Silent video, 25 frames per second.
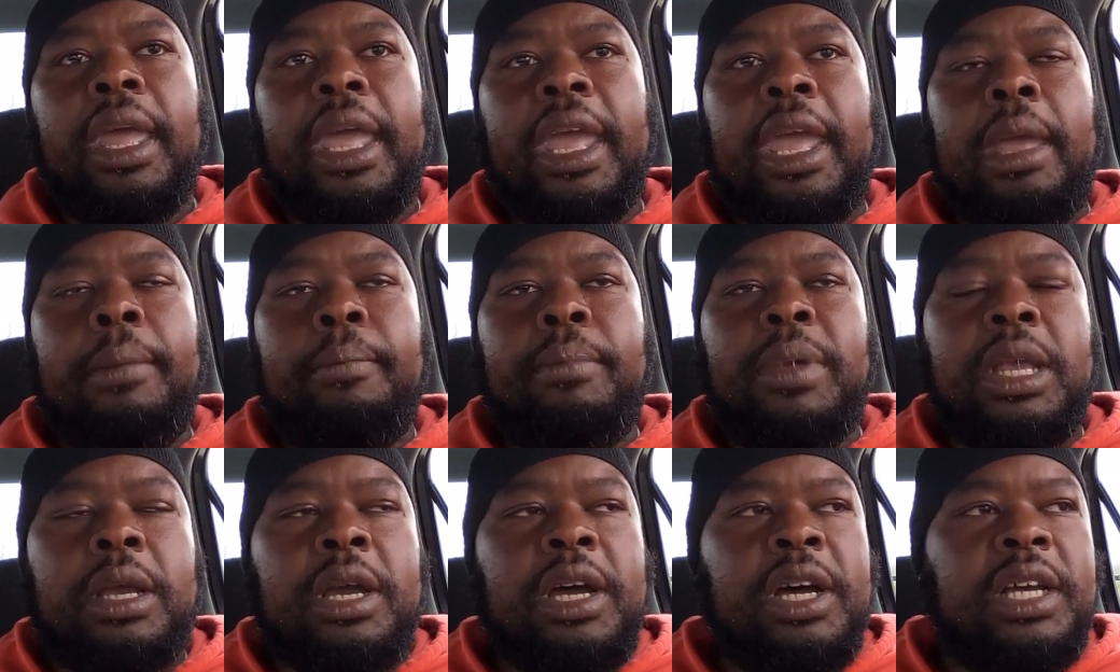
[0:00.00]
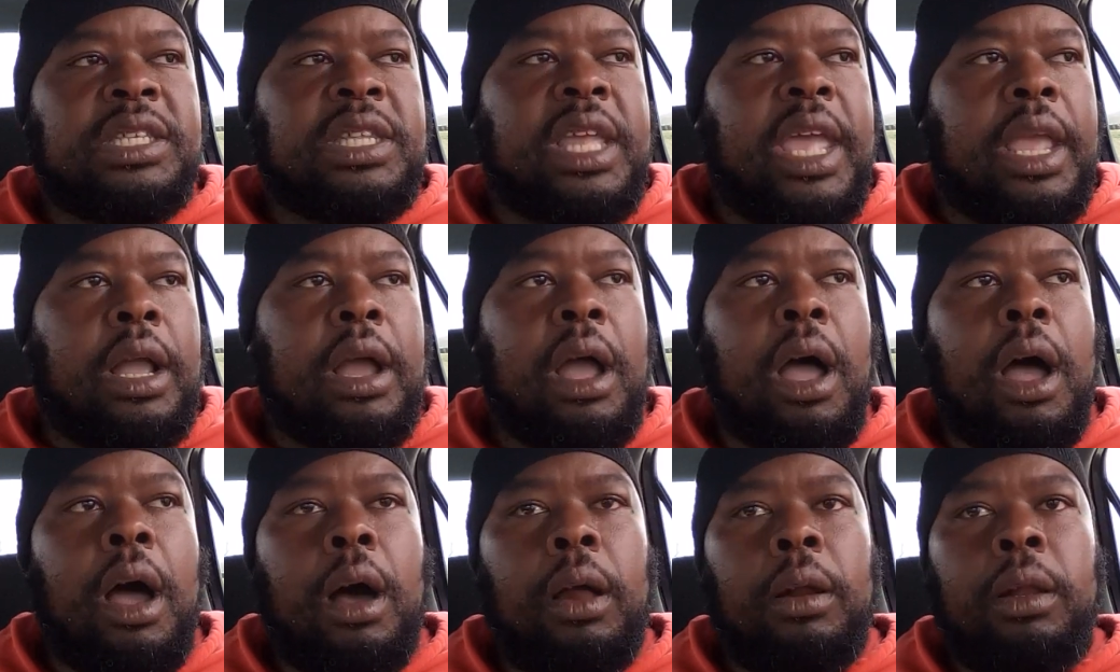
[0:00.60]
And because they
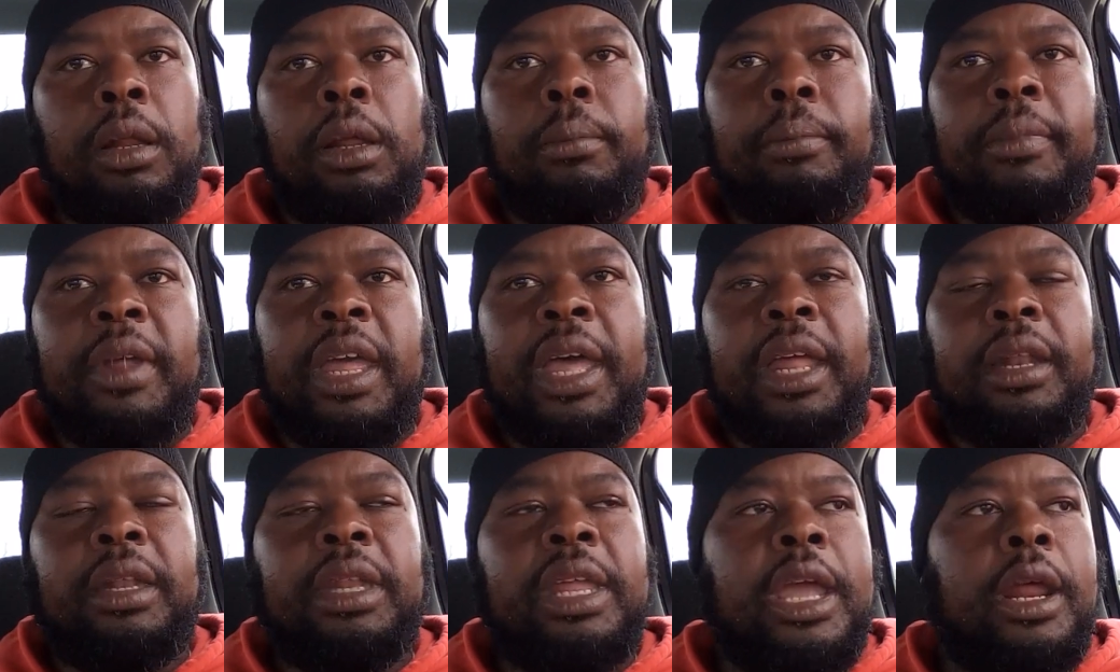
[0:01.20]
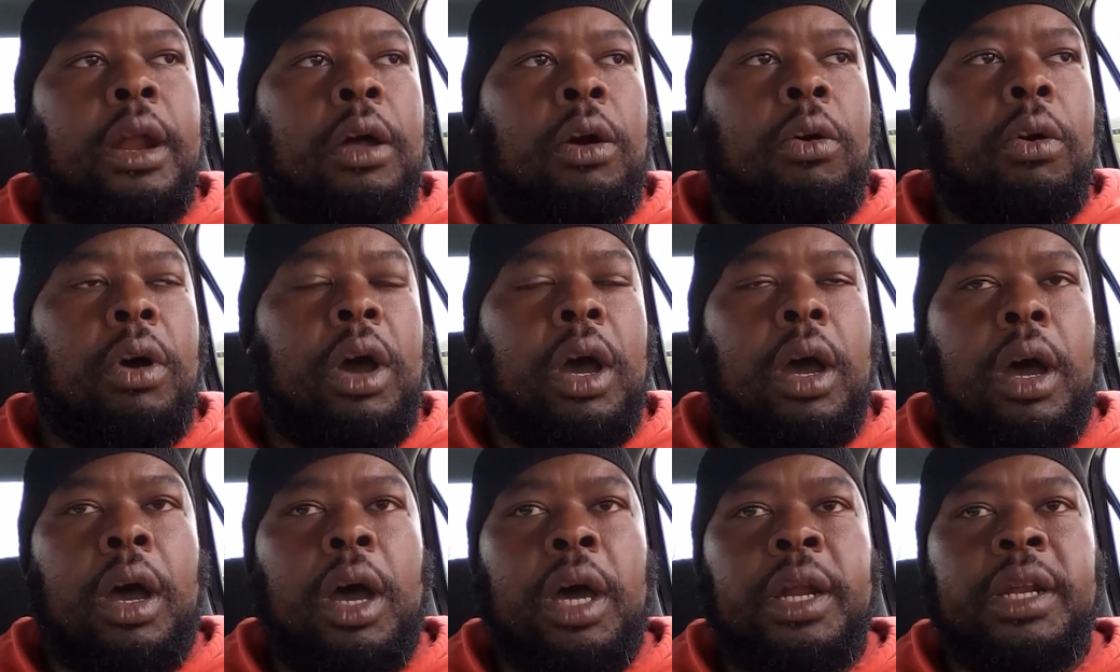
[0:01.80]
call him that, they don't
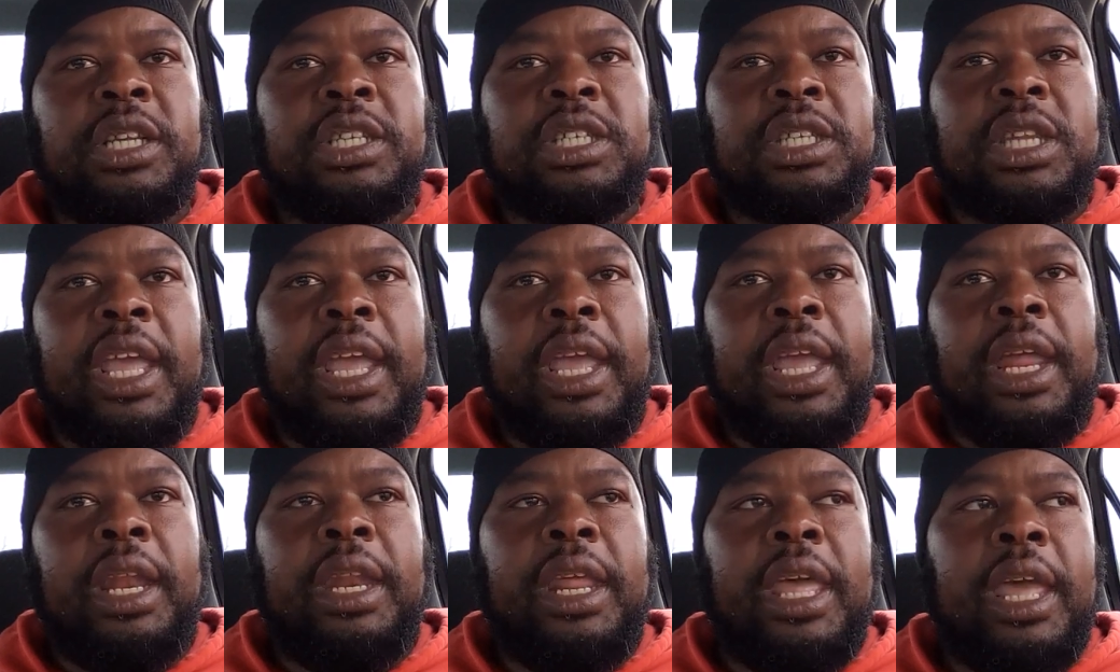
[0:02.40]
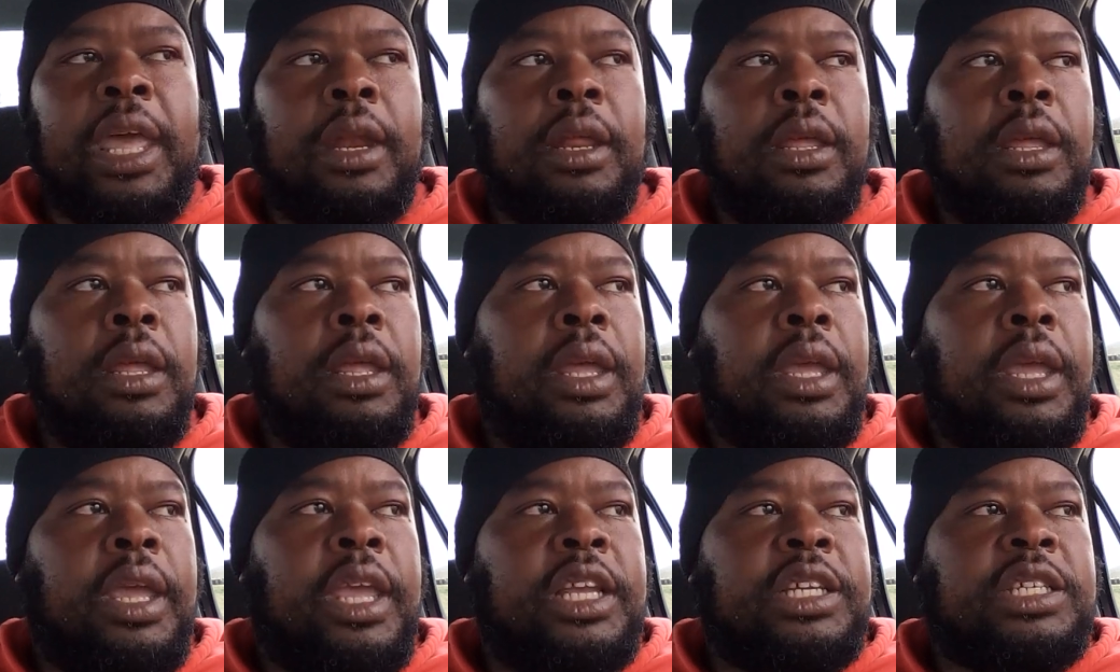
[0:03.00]
understand that
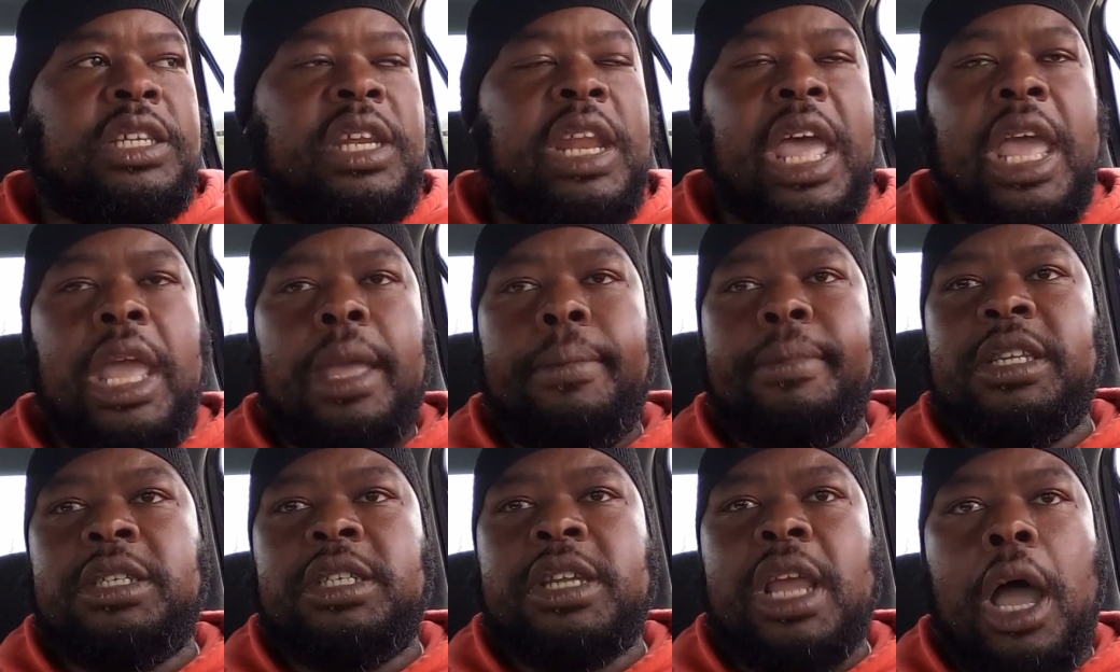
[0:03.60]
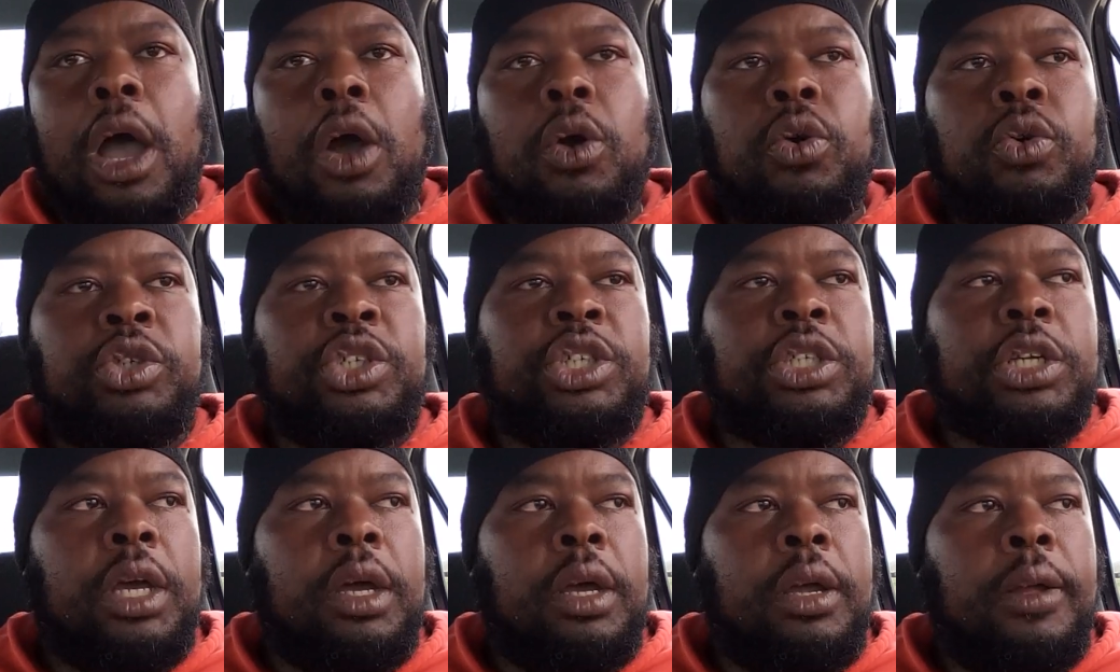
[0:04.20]
his name is
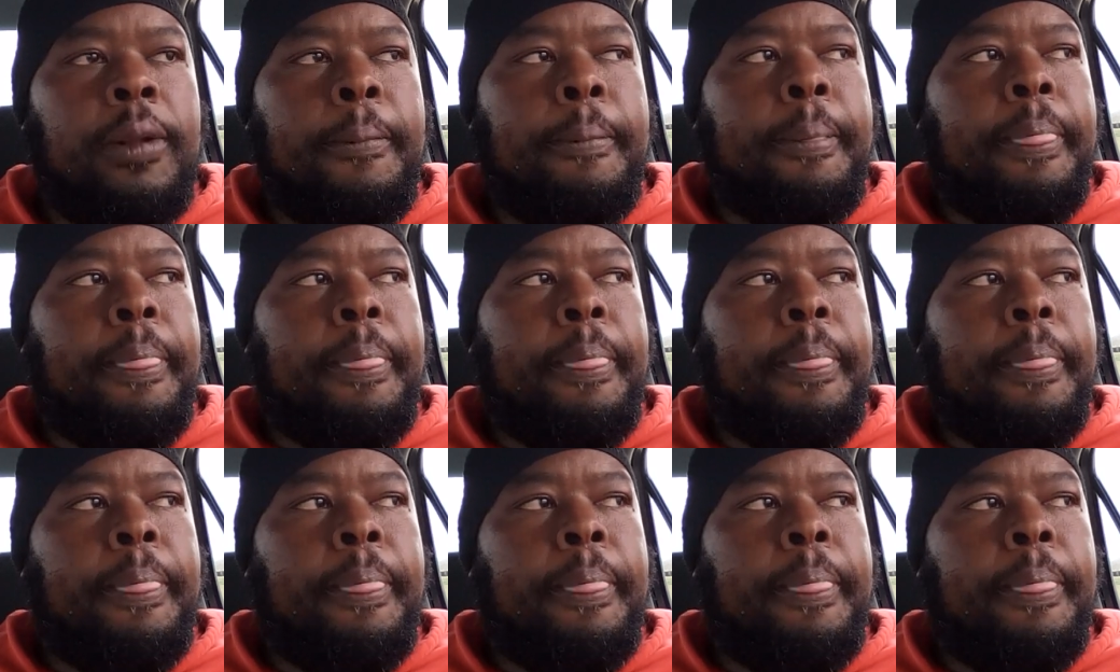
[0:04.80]
Yahusha,